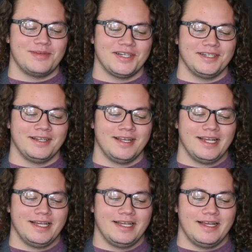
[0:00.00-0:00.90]
But
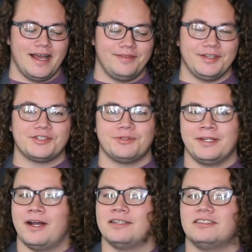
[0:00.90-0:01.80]
I think it's
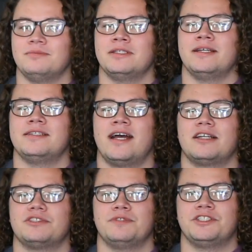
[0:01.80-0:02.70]
really awesome that
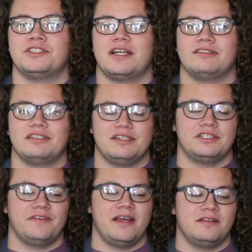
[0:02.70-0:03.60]
Dax reaches out to his
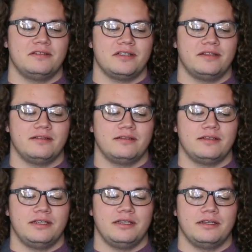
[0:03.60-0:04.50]
fans and
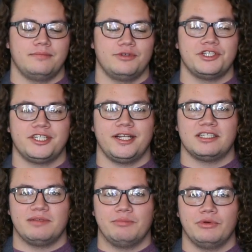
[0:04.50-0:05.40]
he
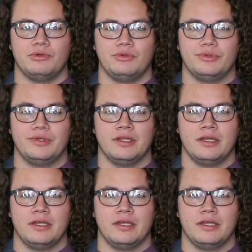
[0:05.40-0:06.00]
appreciates people who